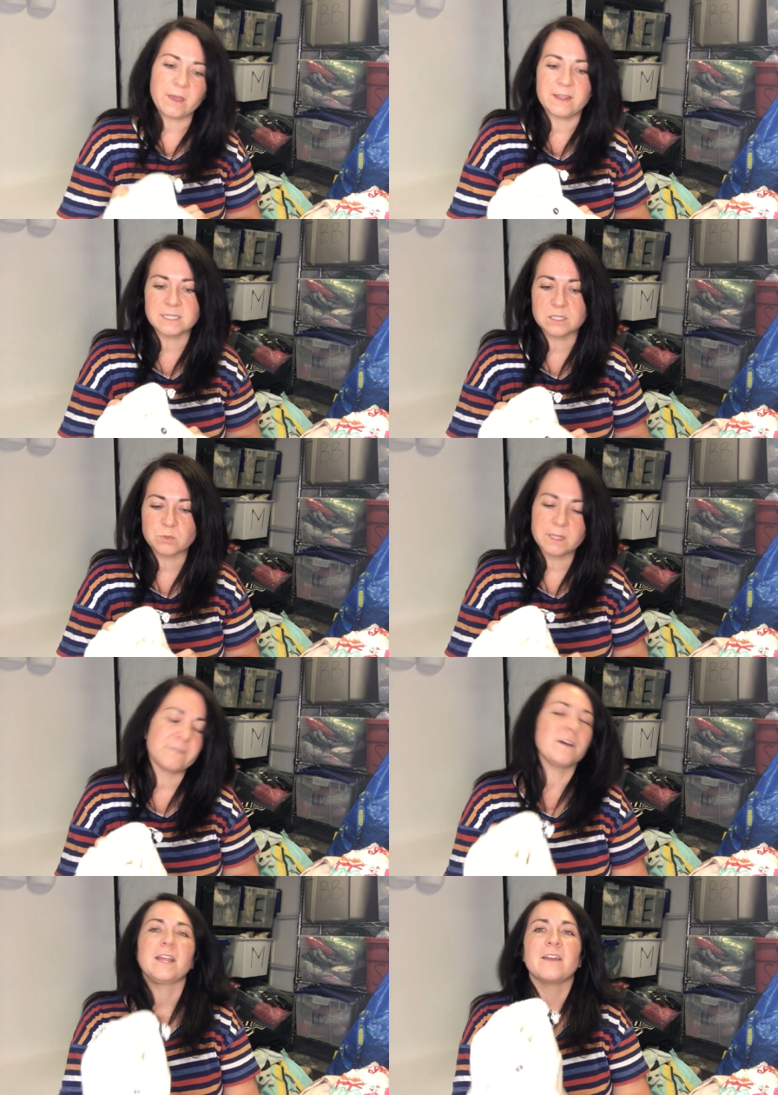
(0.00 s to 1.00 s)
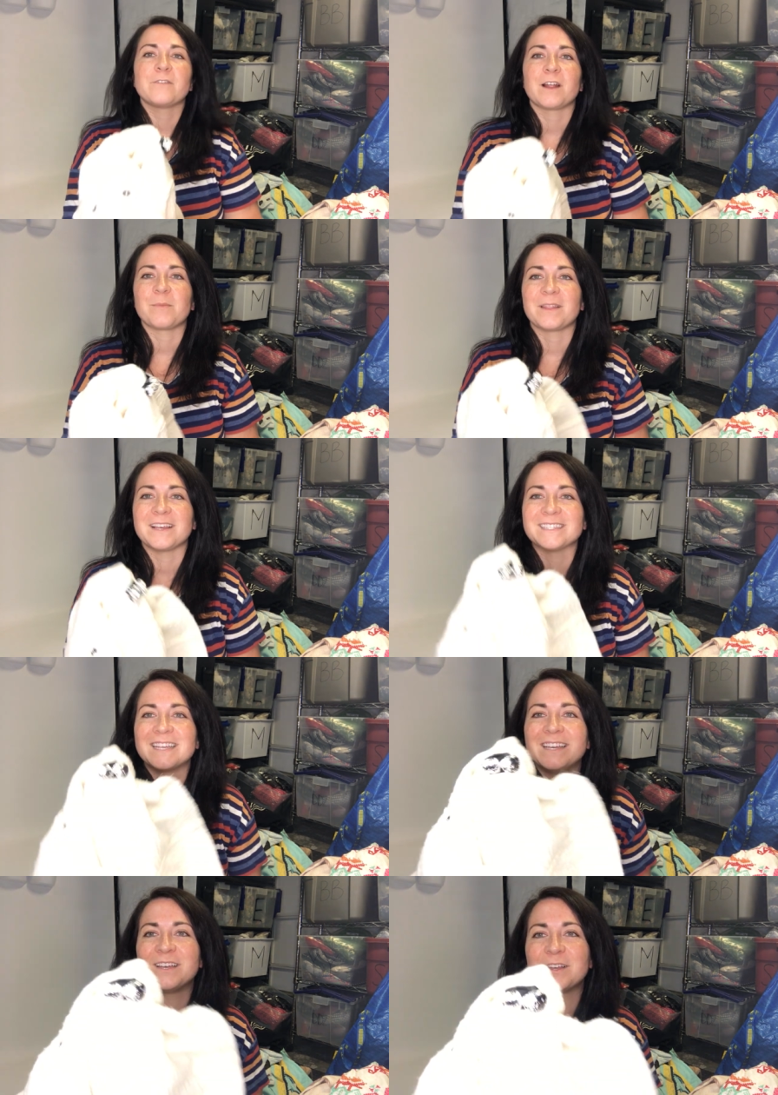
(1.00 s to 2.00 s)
Okay, this is really funny, I forgot about this.